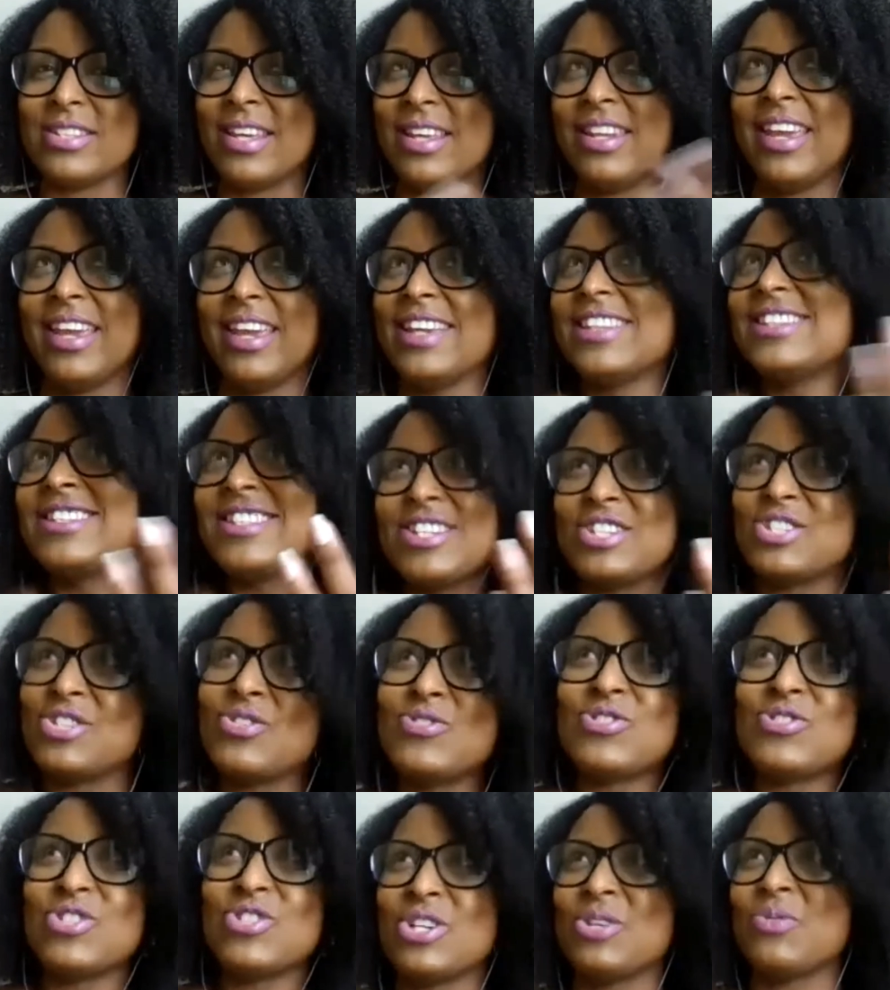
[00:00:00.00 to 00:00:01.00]
And the
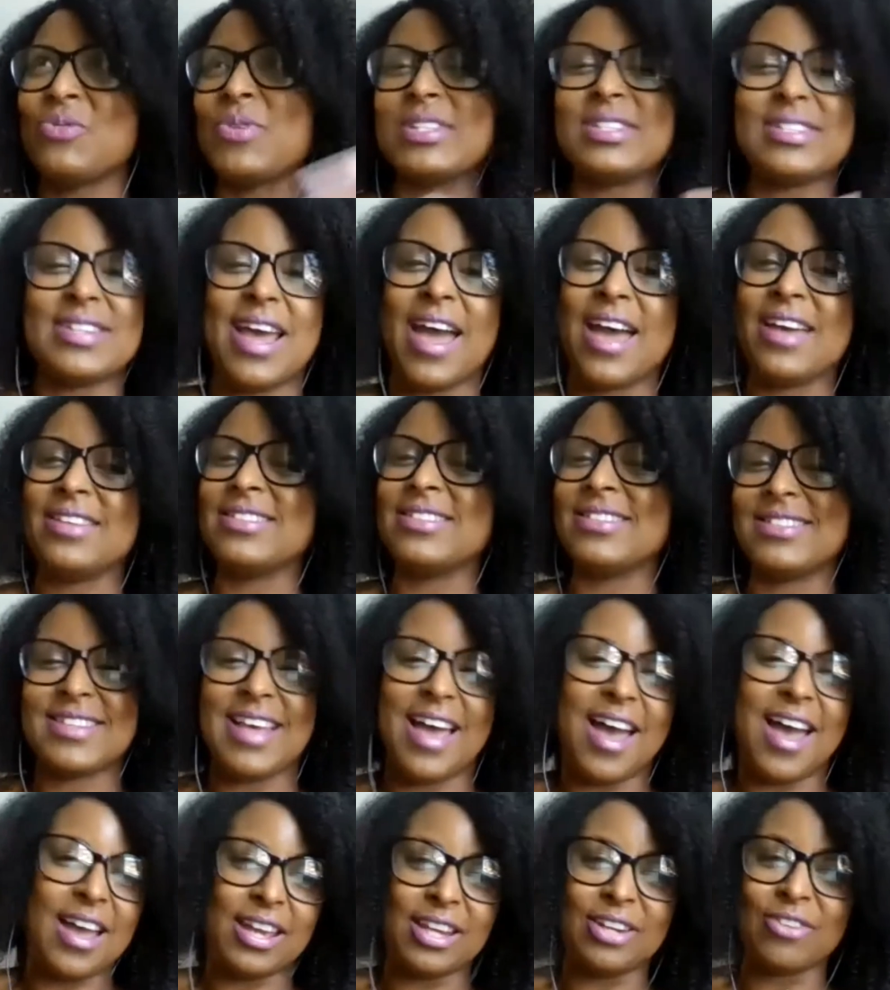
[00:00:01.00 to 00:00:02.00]
institution was not
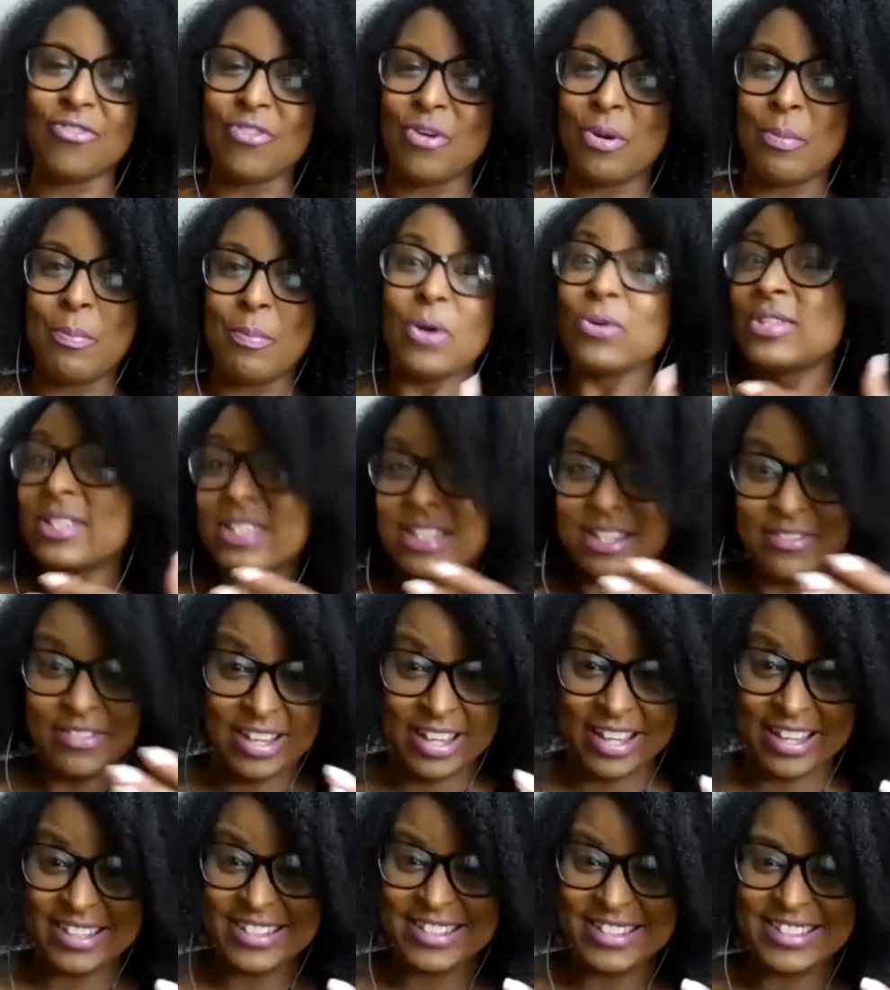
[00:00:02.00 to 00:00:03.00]
designed for most of
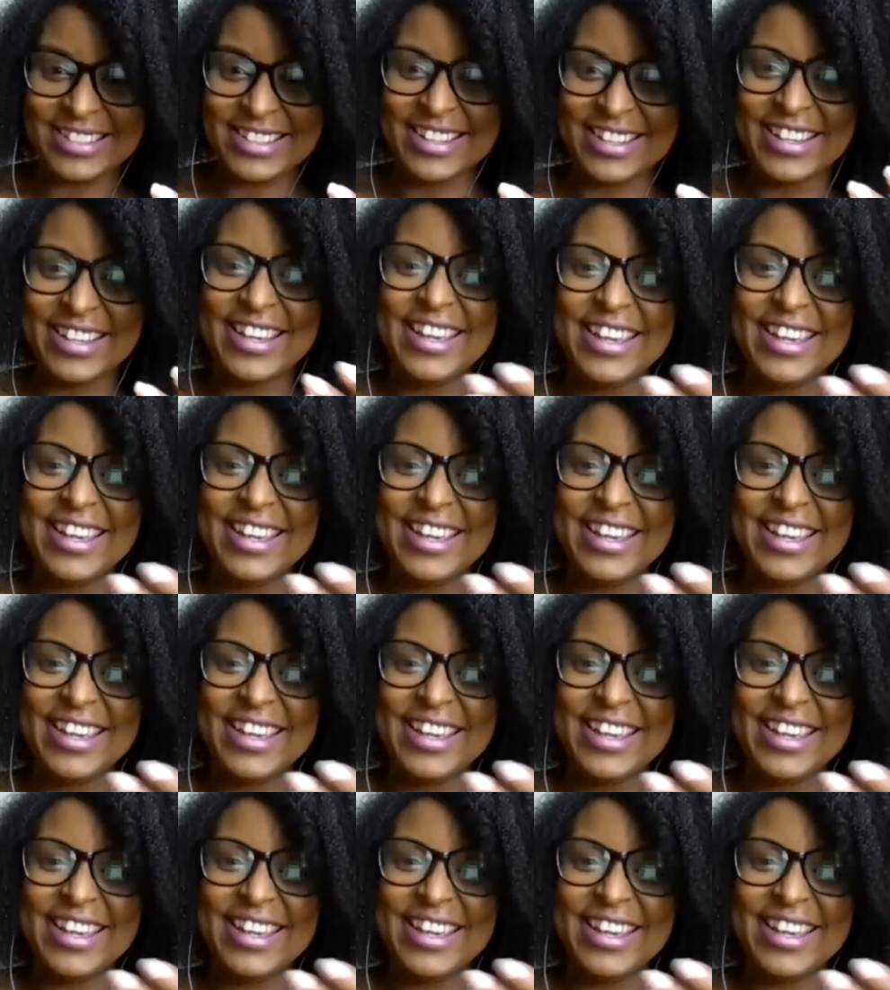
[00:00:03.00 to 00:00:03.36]
us